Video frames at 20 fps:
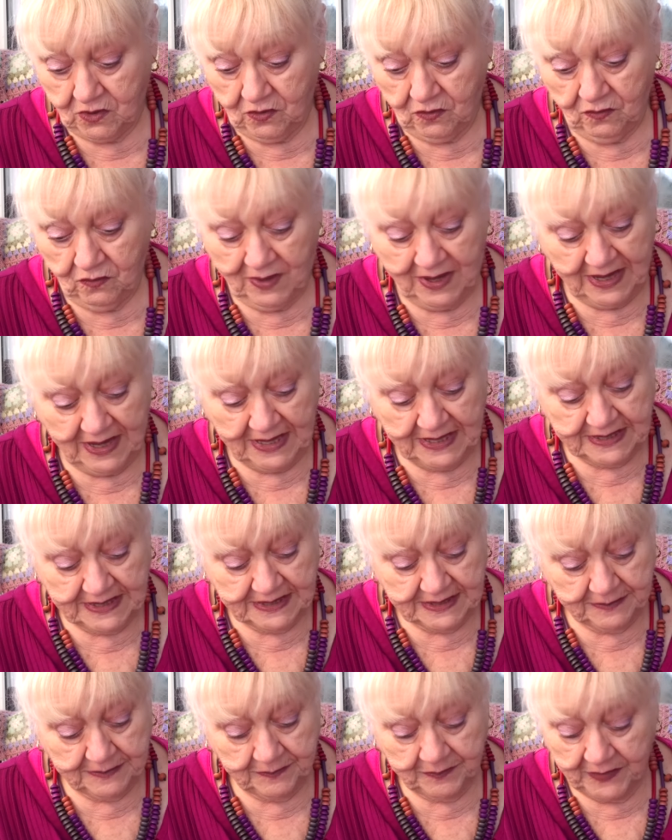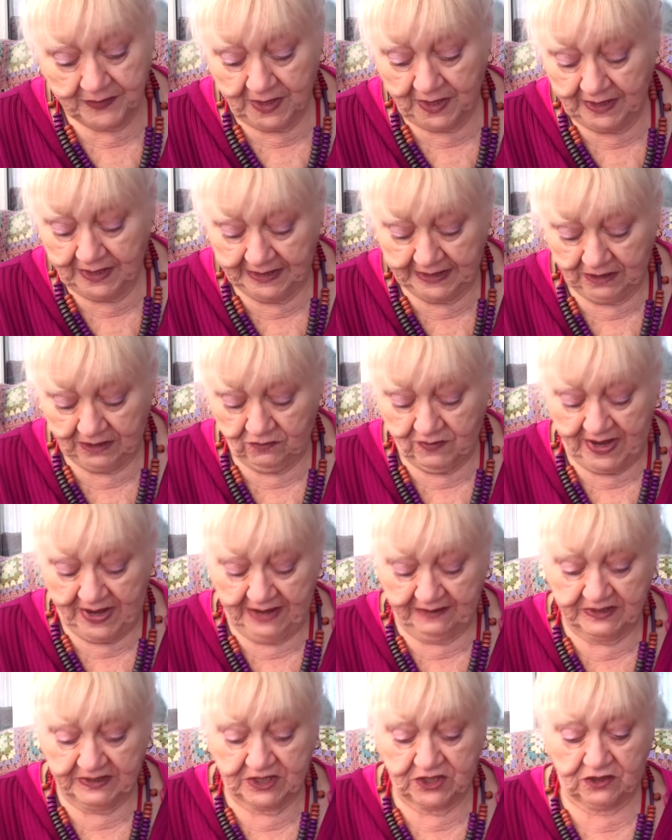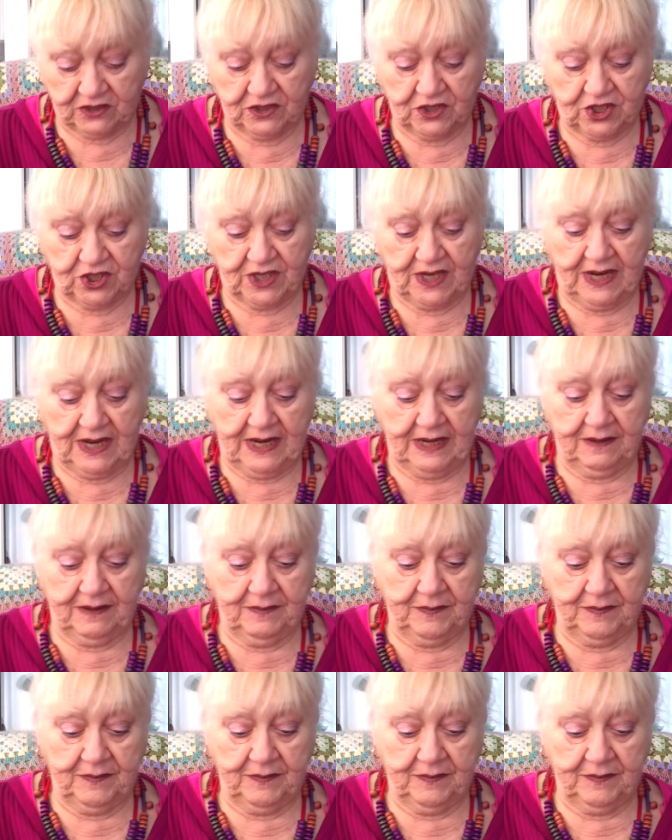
Right, a little ray of sunshine.